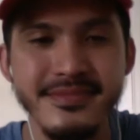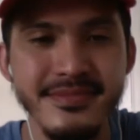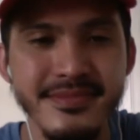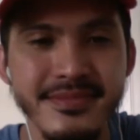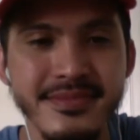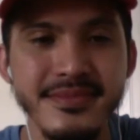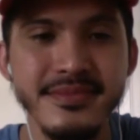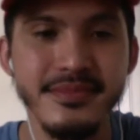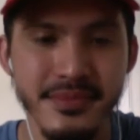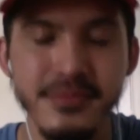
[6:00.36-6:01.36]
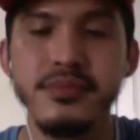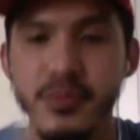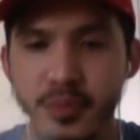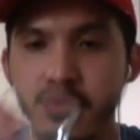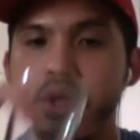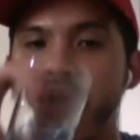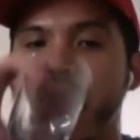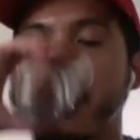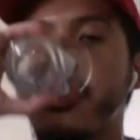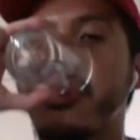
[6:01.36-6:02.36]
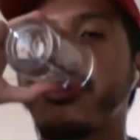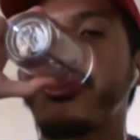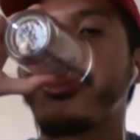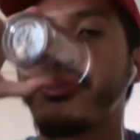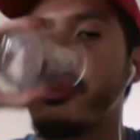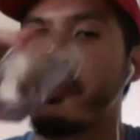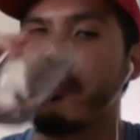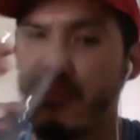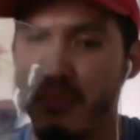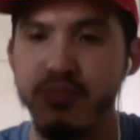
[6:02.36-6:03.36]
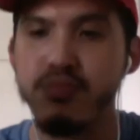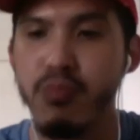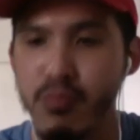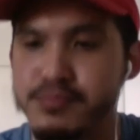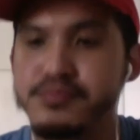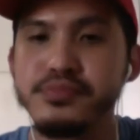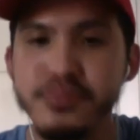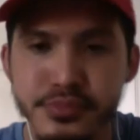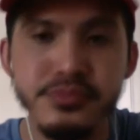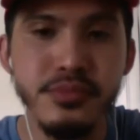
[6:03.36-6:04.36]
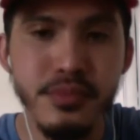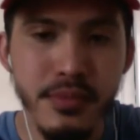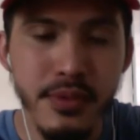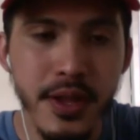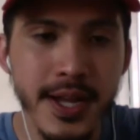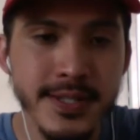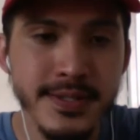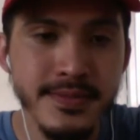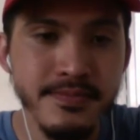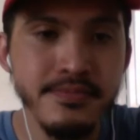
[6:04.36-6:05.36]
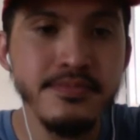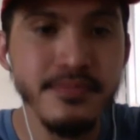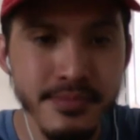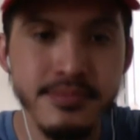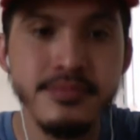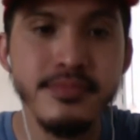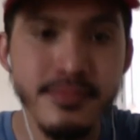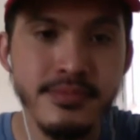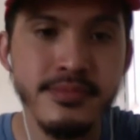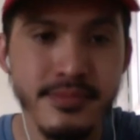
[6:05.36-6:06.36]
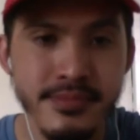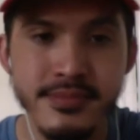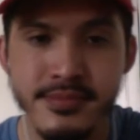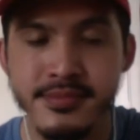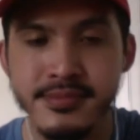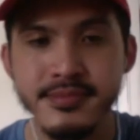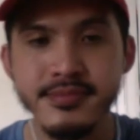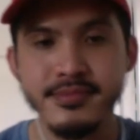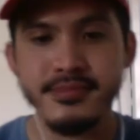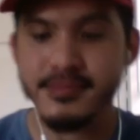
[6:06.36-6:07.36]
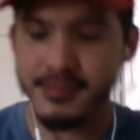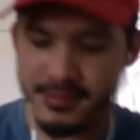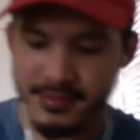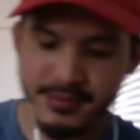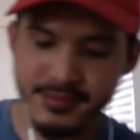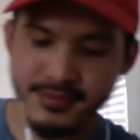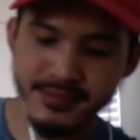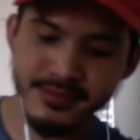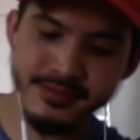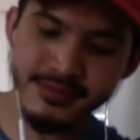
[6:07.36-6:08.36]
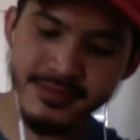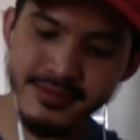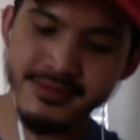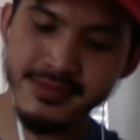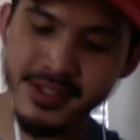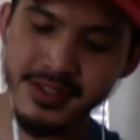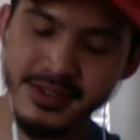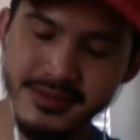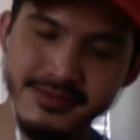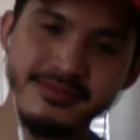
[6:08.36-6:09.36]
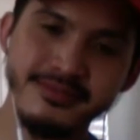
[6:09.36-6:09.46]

general, if you make a mistake, don't just skirt over it. Just be like, look, man messed up, and like, I made a mistake.